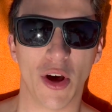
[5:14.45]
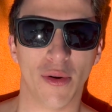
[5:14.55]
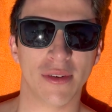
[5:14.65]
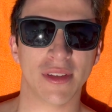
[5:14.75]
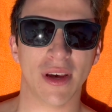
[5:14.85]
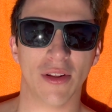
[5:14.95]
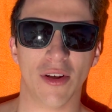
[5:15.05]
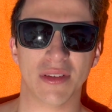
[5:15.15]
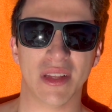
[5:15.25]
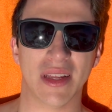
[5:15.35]
We'll see how
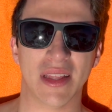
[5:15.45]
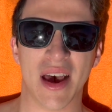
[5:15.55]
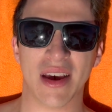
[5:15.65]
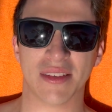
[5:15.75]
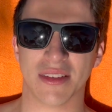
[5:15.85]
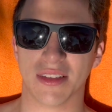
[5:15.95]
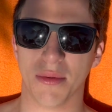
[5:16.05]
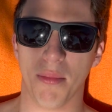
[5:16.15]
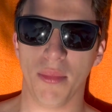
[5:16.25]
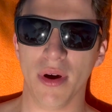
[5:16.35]
long that lasts,
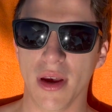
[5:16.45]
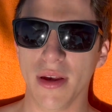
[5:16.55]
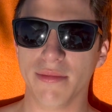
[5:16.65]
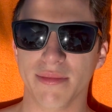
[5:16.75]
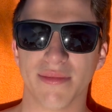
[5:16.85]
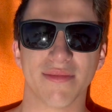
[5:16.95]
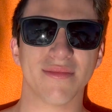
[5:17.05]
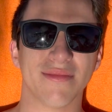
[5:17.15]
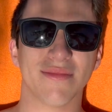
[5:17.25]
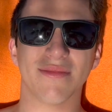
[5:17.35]
but
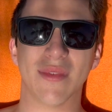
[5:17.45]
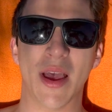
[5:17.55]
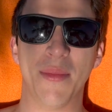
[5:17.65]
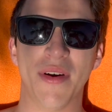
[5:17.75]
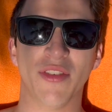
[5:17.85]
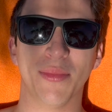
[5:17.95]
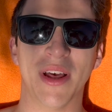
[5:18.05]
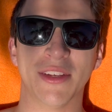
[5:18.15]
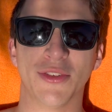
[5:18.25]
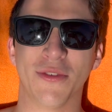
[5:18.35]
I'm having a
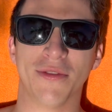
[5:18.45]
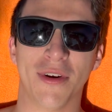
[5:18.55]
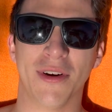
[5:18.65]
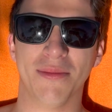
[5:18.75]
blast so far.